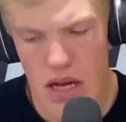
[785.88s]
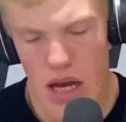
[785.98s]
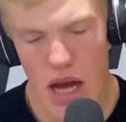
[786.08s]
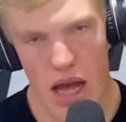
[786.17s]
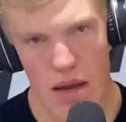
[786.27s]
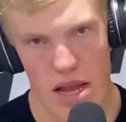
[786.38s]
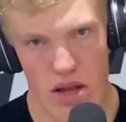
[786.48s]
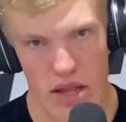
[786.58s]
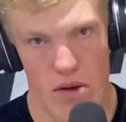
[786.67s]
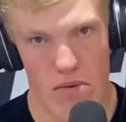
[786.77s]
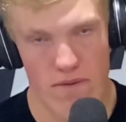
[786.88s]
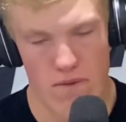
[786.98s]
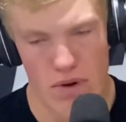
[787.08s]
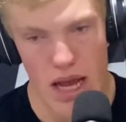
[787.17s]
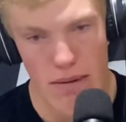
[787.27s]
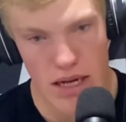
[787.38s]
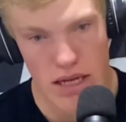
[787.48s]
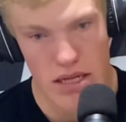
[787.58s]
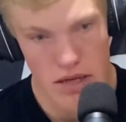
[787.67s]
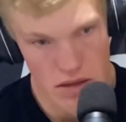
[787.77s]
Um, they'll, they'll run full time in
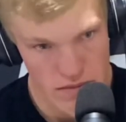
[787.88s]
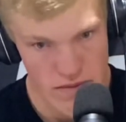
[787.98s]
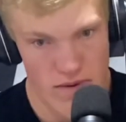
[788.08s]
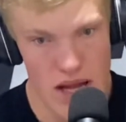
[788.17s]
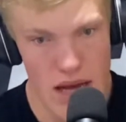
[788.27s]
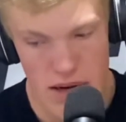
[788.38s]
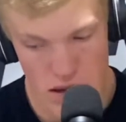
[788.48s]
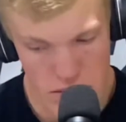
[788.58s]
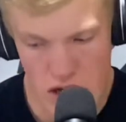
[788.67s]
full time.